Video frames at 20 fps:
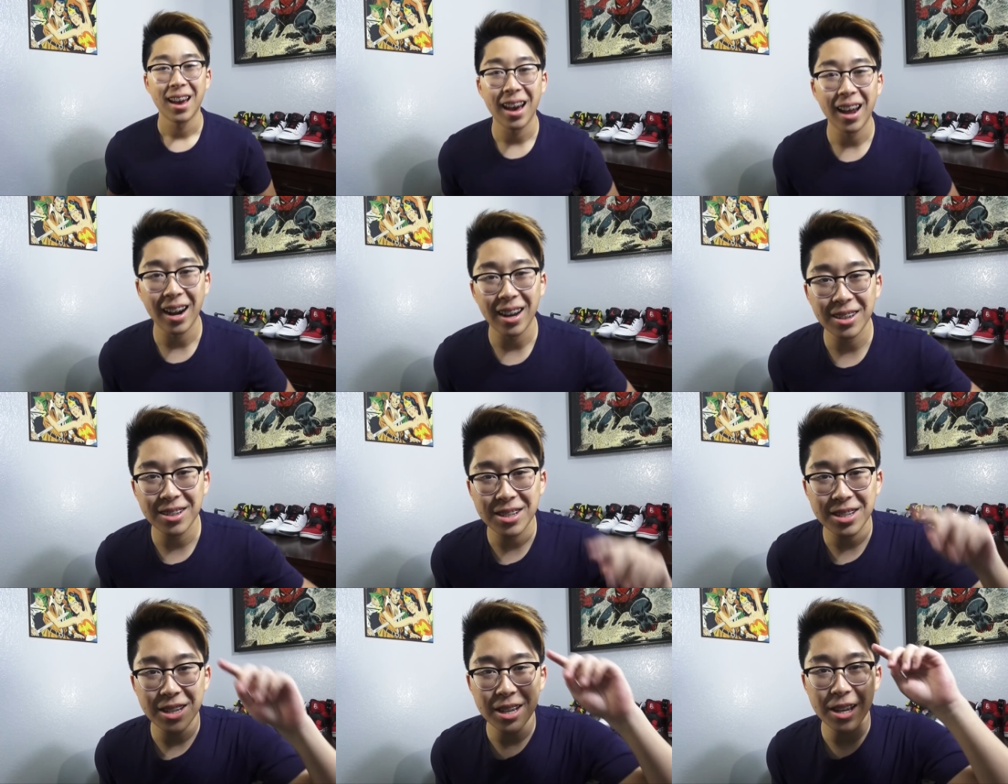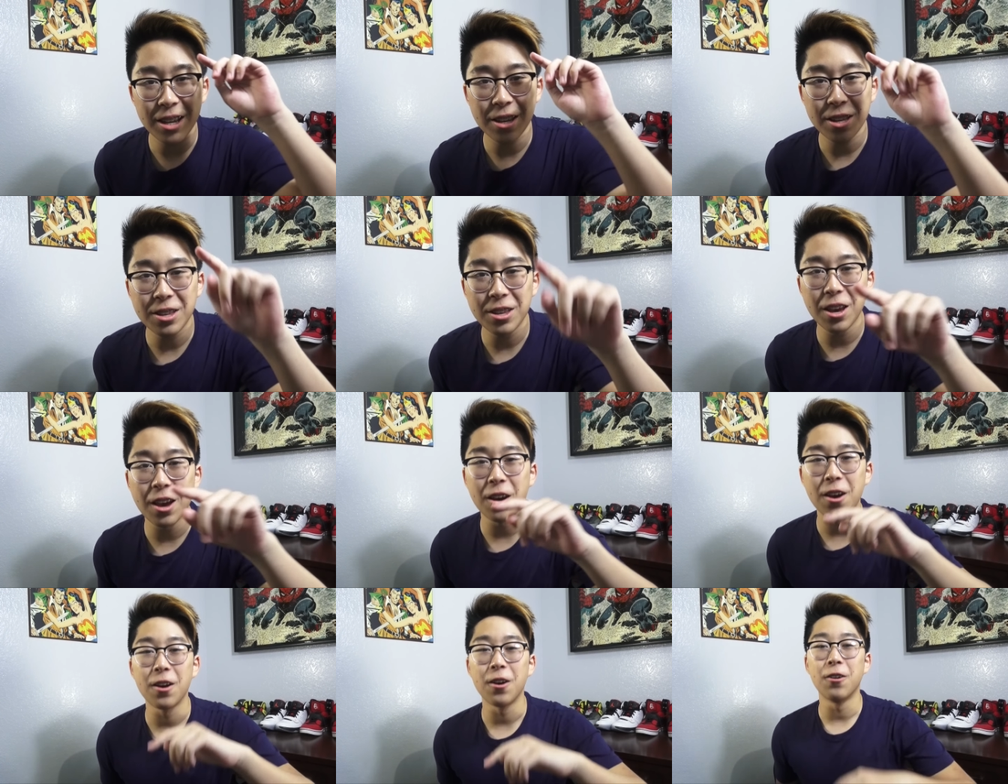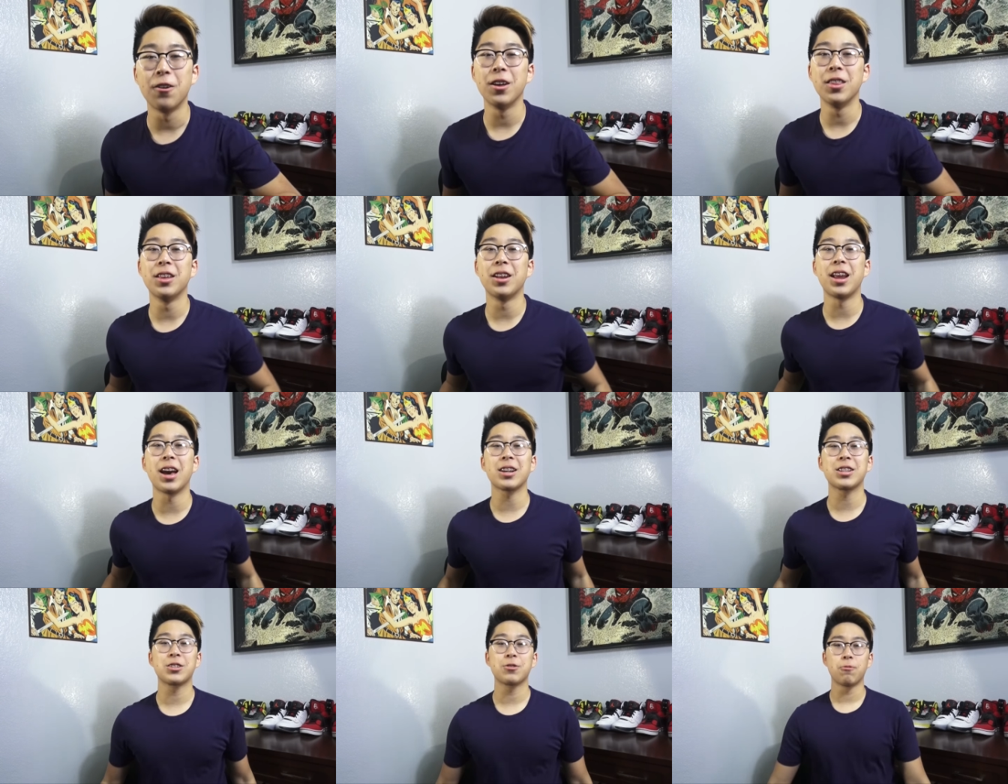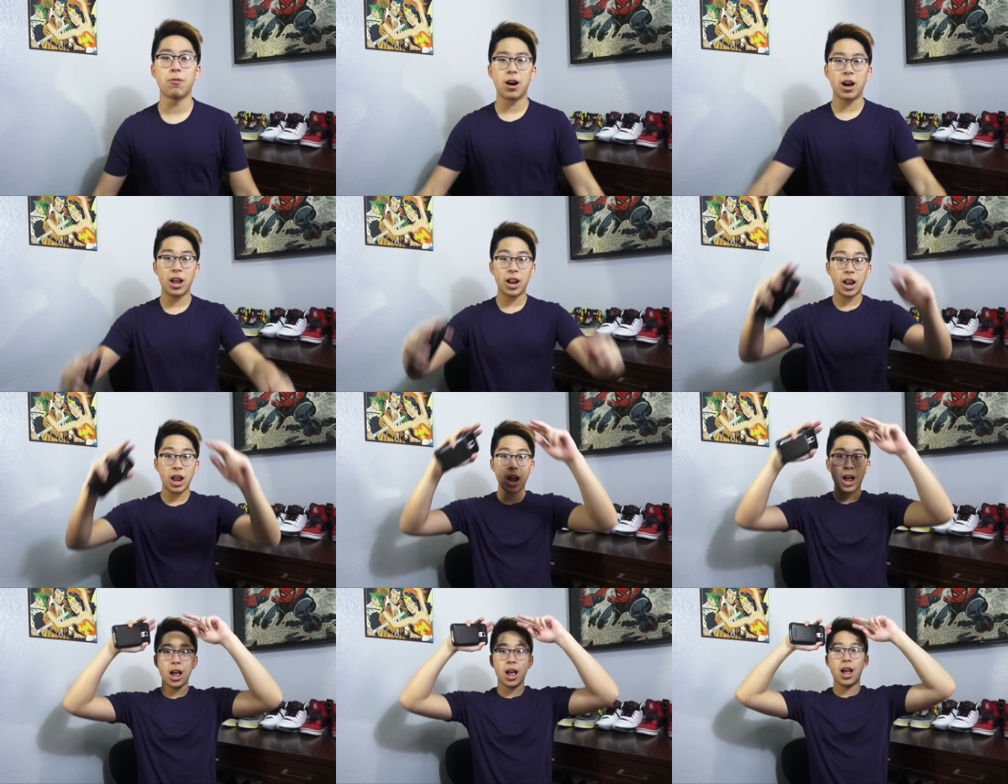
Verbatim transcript: And I'll see you in the next one.